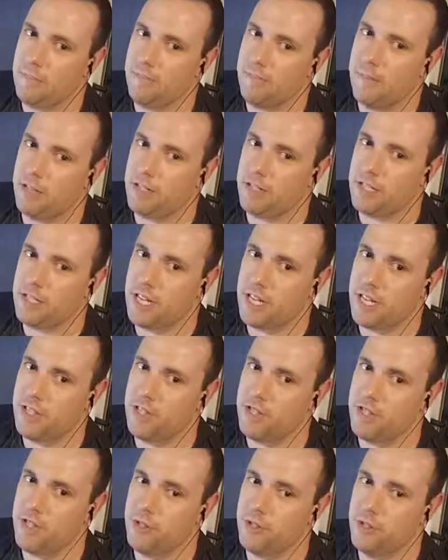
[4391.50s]

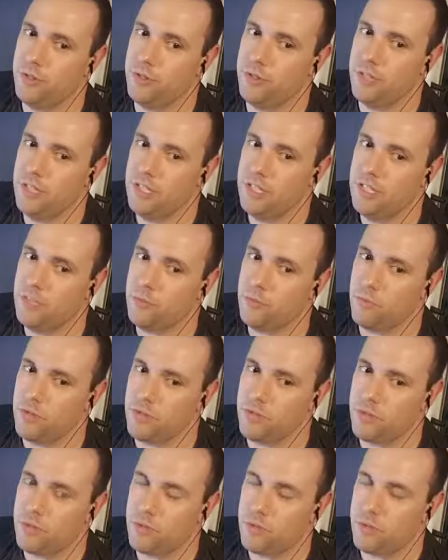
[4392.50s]
designed to
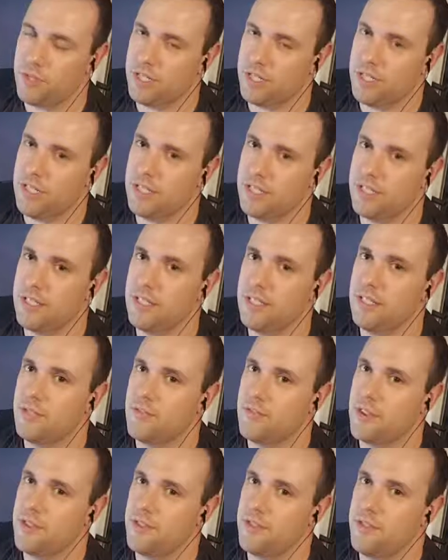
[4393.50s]
reduce
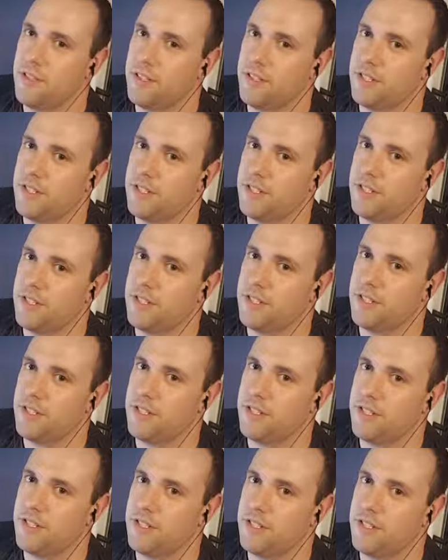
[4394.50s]
resistance rather than stop
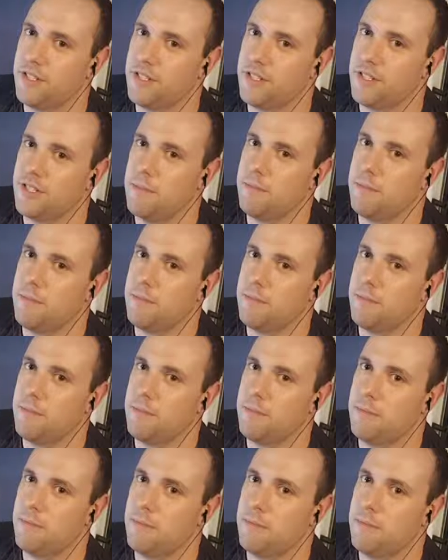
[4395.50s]
somebody
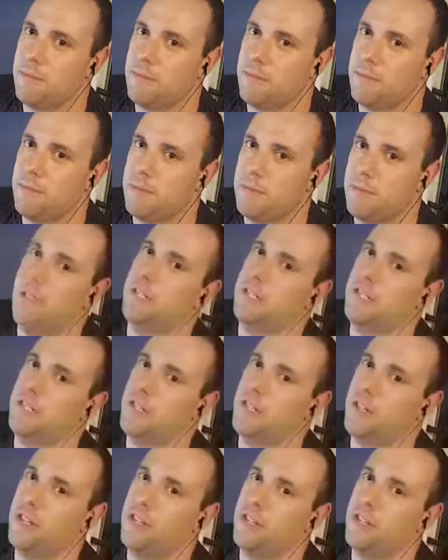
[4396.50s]
from escaping.